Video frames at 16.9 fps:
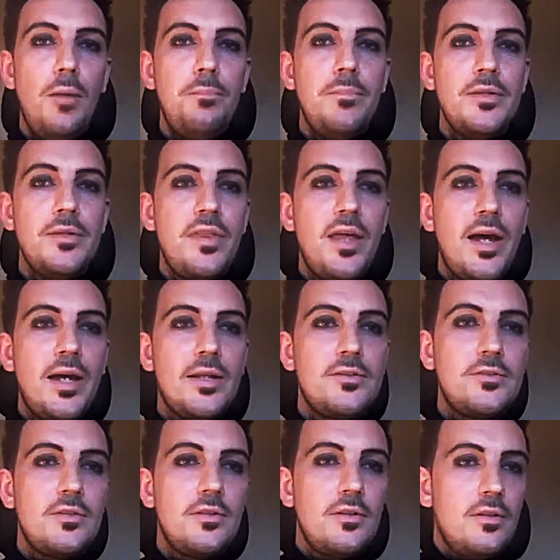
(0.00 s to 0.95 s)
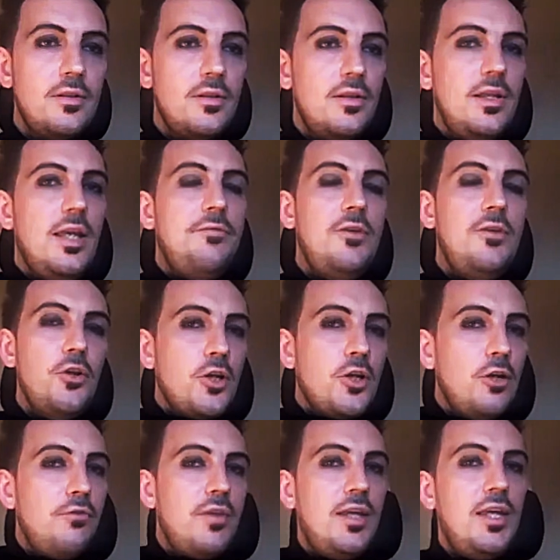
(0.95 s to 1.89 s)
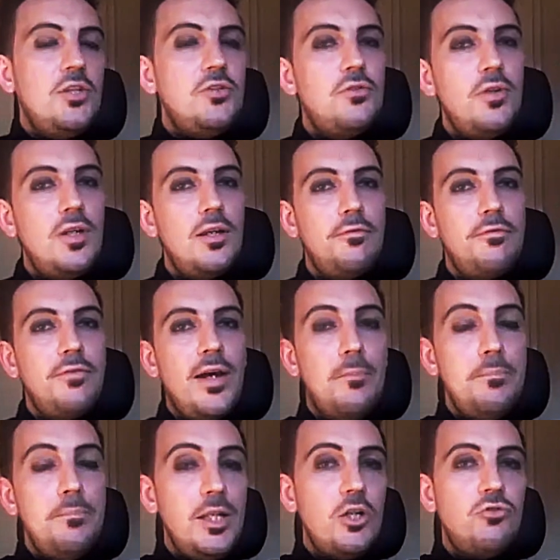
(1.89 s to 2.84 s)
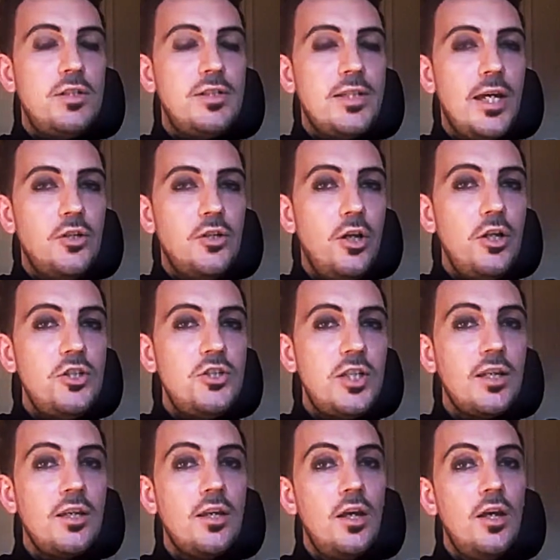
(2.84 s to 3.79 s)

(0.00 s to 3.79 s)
is that if you look over the history of our military technology,